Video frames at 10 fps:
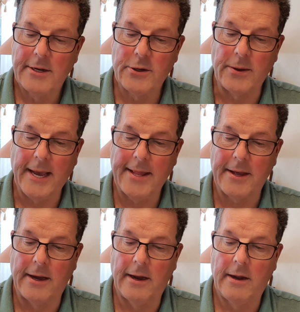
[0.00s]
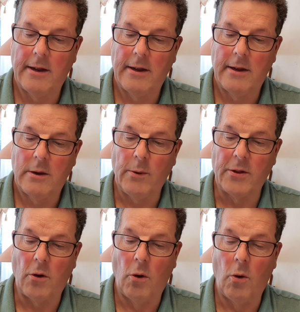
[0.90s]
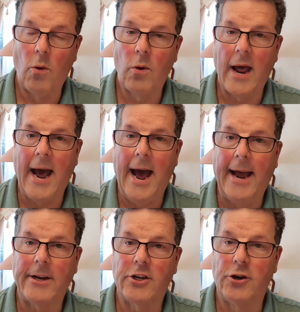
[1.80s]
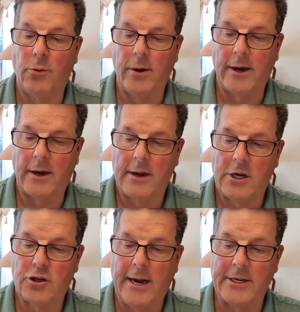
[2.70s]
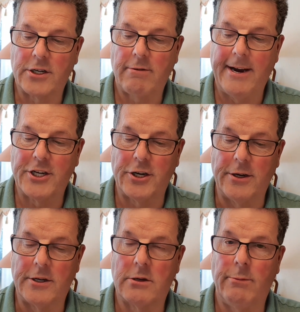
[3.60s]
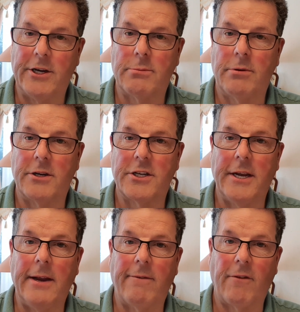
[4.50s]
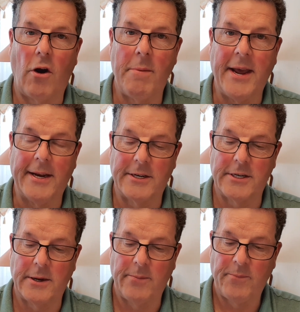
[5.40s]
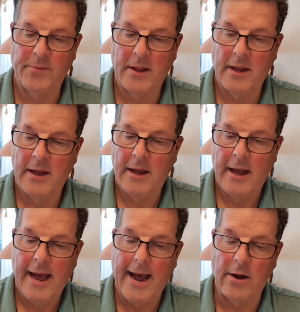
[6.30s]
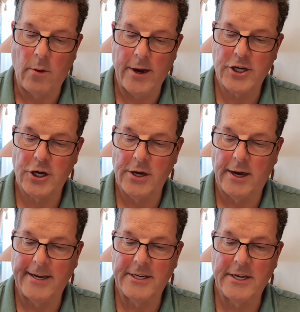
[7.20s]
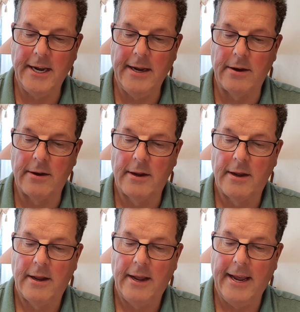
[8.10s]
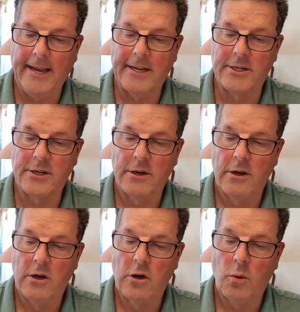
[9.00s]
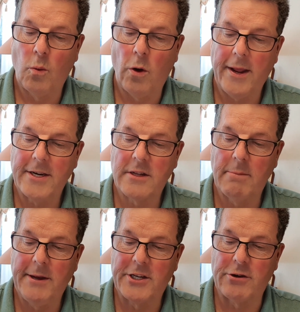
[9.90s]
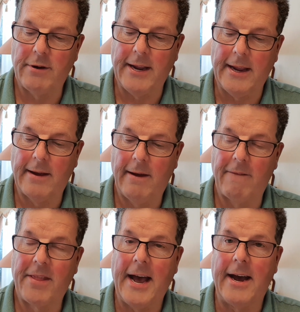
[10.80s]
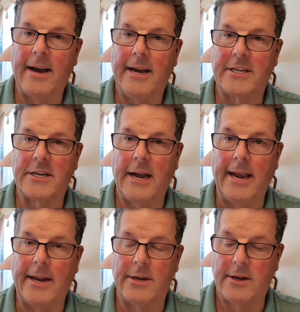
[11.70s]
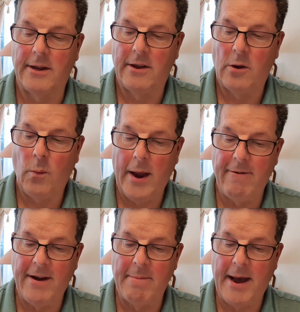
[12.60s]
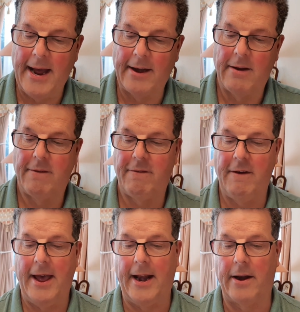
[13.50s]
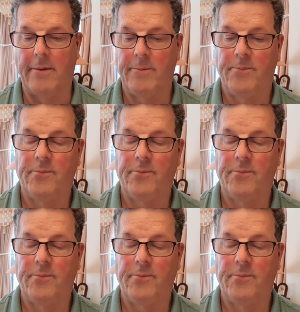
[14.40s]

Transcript: together with all actual transgressions which proceed from it. And question 19 is, what is the misery of that estate wherein man fell?